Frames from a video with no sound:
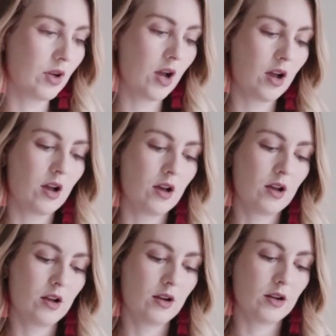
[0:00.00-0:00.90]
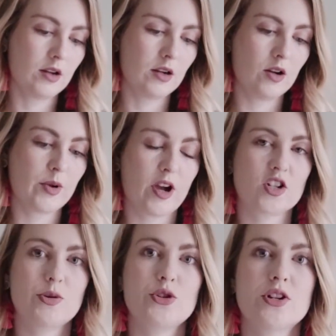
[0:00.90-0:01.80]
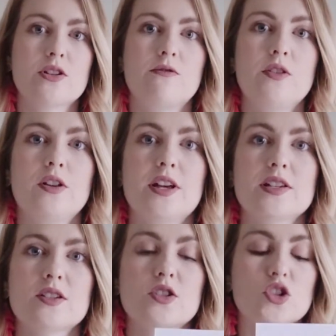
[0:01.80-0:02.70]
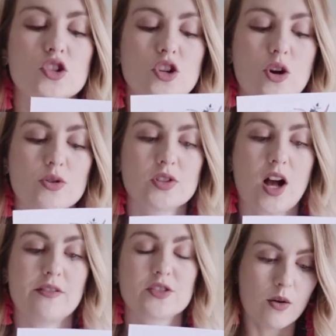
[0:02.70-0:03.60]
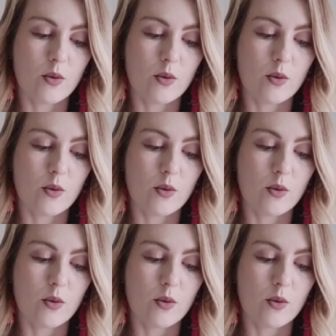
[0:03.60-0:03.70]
Oh my gosh, I wish you guys could feel this. This is so soft.